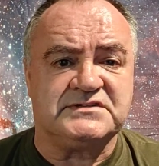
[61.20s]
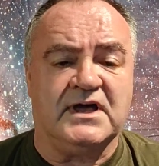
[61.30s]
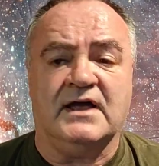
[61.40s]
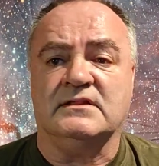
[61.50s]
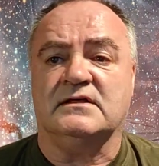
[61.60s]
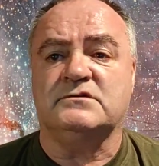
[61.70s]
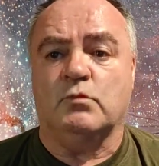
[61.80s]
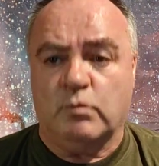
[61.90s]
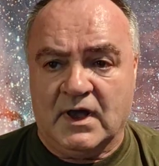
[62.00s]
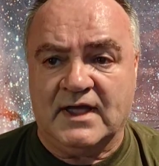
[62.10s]

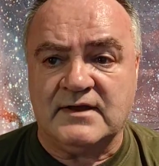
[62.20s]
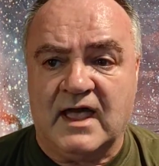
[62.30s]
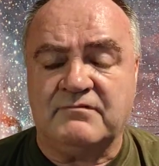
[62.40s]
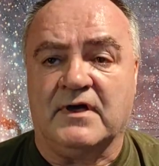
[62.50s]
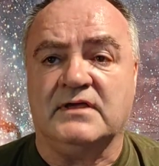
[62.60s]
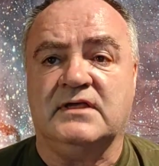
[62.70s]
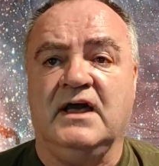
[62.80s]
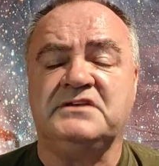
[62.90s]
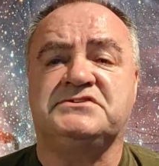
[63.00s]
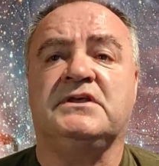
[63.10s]
Thailand, wherever,
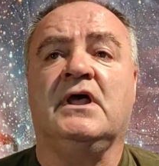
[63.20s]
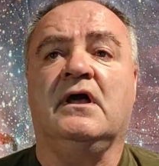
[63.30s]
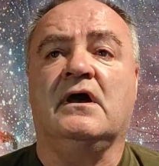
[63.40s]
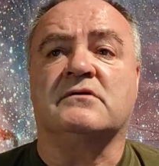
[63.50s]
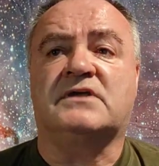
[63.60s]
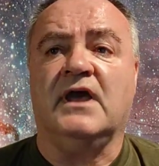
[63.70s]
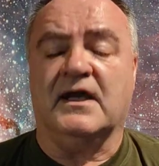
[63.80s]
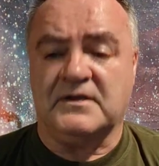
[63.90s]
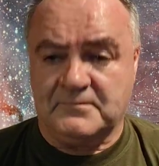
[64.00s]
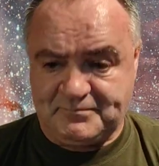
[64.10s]
yes?
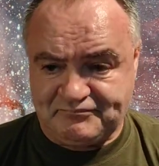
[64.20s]
Okay.